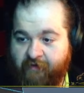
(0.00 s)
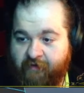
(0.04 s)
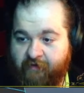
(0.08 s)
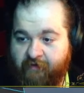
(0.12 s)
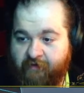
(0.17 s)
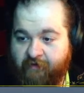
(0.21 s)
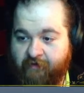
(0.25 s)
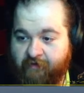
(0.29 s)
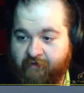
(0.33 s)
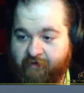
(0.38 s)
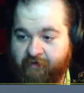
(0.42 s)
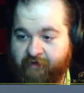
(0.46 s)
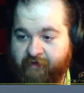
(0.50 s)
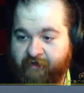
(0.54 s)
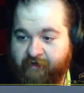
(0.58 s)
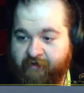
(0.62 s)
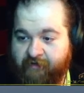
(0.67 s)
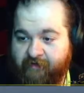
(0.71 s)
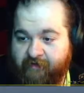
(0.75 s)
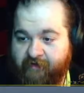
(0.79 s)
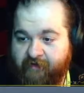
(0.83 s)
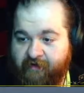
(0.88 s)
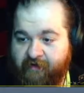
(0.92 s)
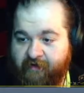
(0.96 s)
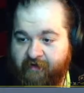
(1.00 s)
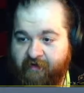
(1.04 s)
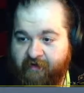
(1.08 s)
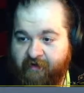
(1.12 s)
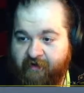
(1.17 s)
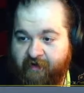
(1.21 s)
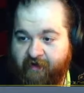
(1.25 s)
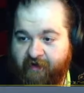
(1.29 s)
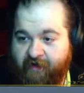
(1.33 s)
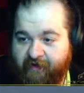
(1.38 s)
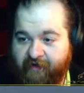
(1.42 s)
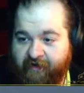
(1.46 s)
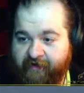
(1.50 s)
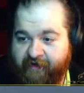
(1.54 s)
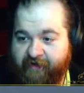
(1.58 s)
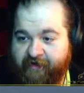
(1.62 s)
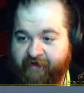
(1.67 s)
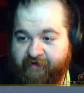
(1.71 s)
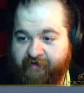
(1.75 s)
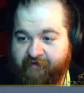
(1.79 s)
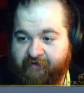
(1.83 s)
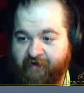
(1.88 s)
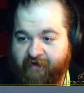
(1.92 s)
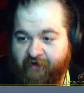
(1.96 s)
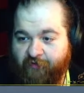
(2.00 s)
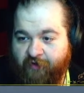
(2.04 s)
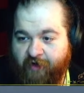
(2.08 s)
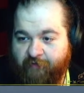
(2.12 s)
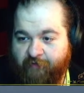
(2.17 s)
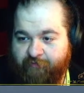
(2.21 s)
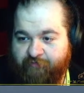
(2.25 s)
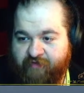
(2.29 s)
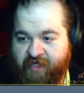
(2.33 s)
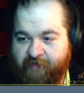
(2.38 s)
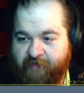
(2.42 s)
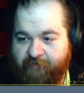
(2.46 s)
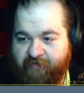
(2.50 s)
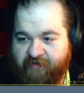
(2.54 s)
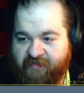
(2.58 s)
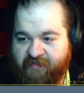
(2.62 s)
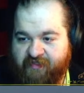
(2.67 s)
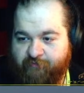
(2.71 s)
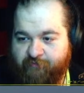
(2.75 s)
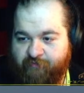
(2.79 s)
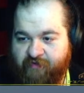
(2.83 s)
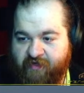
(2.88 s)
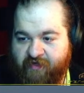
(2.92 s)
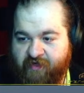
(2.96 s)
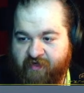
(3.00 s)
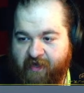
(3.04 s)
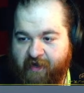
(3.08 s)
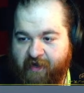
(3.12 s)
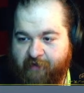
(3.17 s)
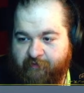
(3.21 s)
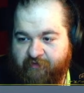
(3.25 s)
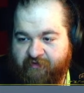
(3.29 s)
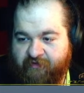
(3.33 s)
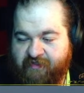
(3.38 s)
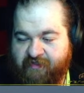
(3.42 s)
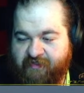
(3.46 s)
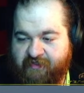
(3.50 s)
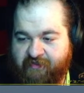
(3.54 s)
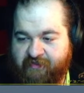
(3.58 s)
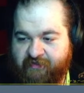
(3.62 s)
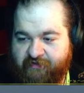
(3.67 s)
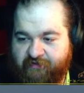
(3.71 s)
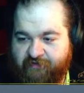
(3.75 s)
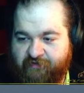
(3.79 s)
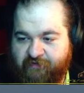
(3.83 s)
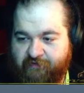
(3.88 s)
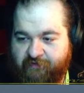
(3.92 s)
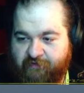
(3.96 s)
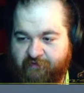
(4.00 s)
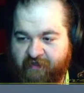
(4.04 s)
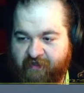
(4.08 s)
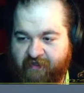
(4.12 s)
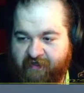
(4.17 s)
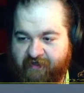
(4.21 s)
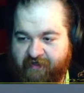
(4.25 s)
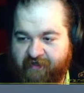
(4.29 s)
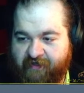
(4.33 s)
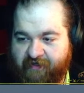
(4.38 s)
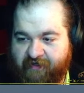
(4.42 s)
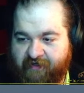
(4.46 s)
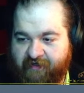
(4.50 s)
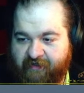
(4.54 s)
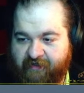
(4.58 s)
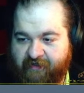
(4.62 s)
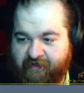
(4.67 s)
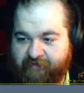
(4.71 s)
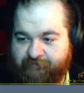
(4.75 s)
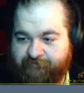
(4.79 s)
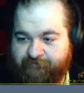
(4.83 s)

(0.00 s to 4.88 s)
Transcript: All right. Again, I want people to be able to